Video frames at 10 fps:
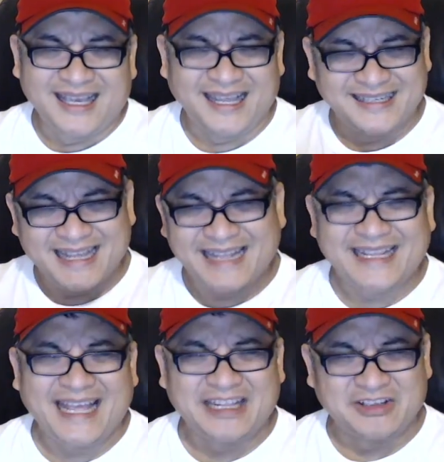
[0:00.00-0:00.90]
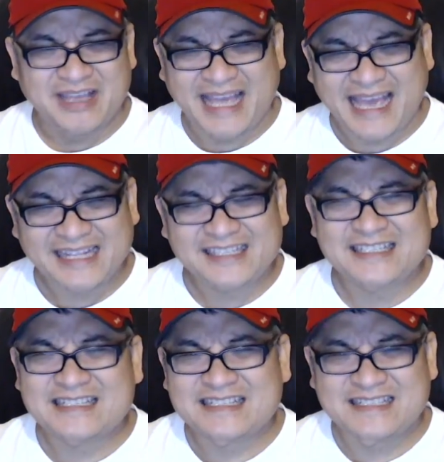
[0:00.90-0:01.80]
And then they had to add
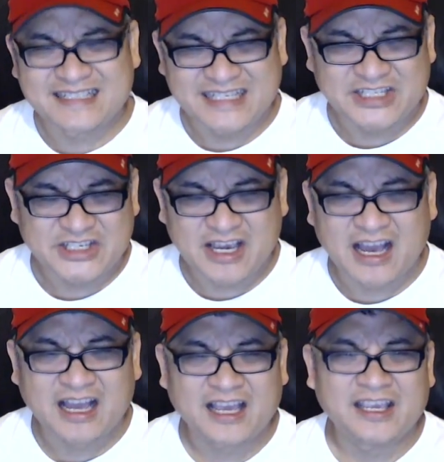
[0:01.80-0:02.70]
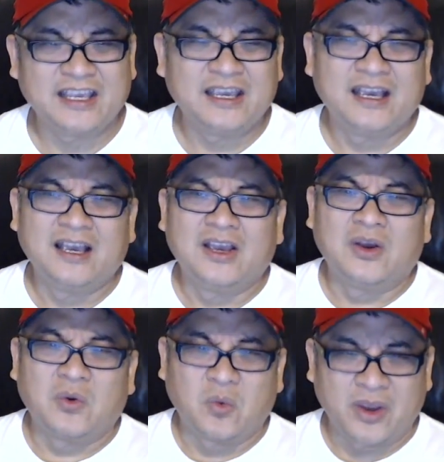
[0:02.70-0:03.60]
CGI
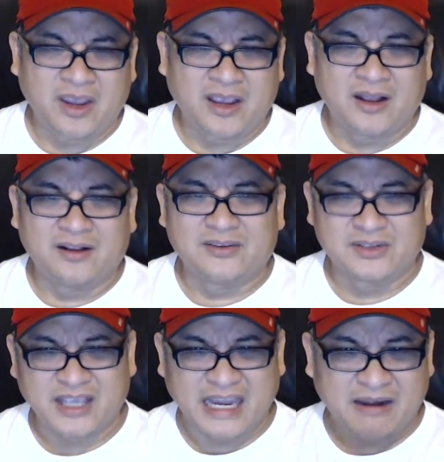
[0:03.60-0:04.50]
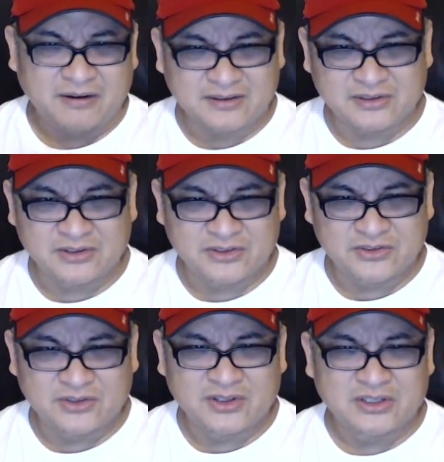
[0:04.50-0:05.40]
where the
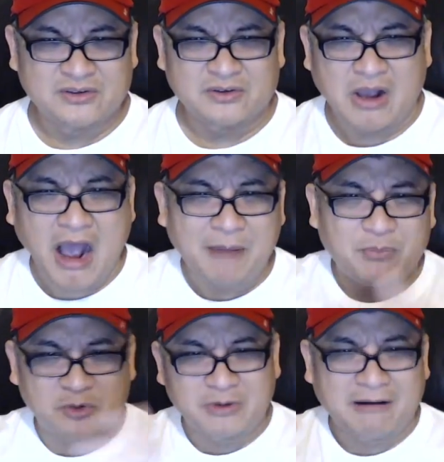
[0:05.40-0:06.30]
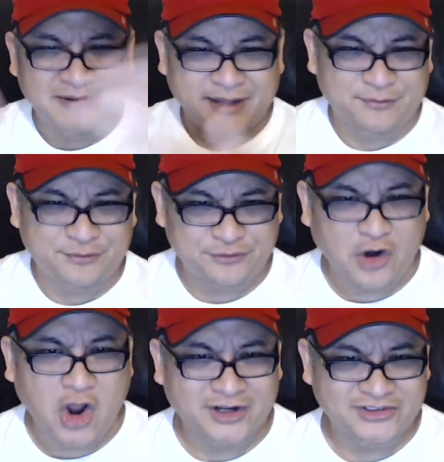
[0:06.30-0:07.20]
characters hop around like
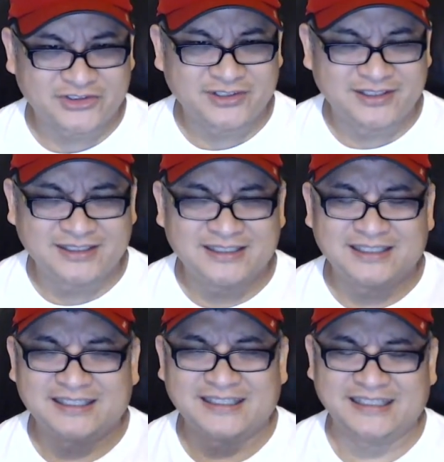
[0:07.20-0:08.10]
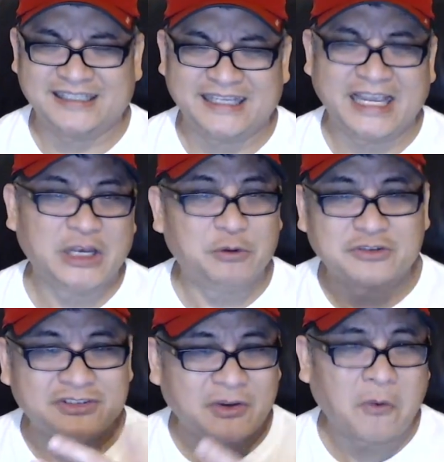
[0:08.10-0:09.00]
frogs. It looks
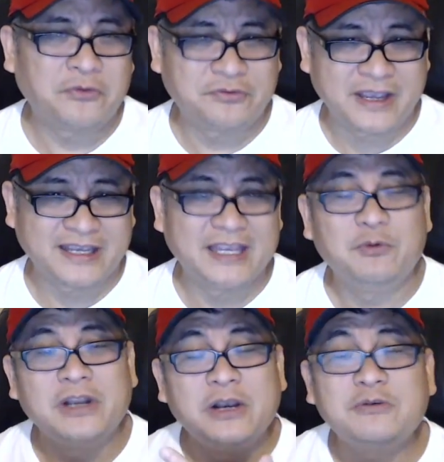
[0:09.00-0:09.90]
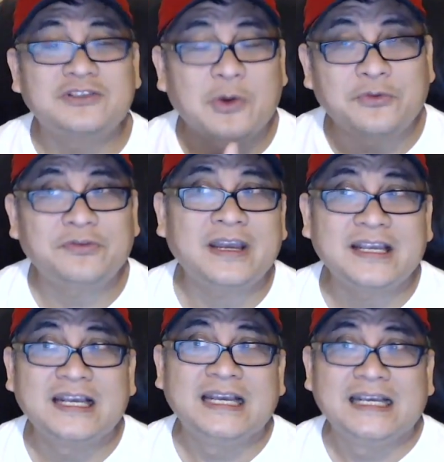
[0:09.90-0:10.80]
so fake. It looks so fake
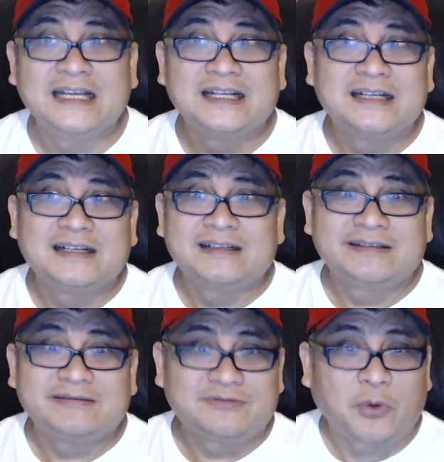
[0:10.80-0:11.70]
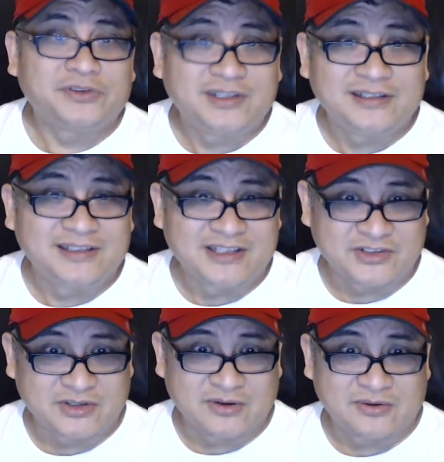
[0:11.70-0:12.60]
14 years
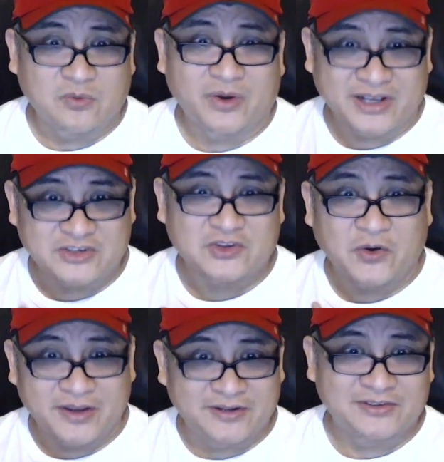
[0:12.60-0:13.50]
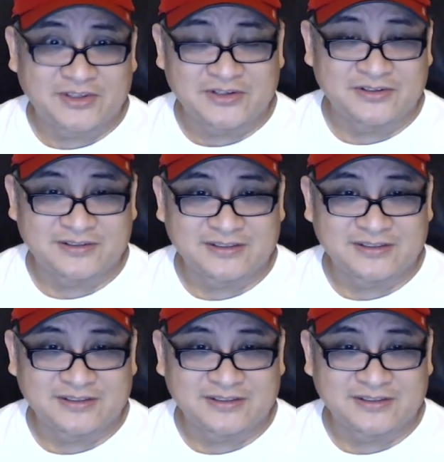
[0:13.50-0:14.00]
ago when I saw it in the theater.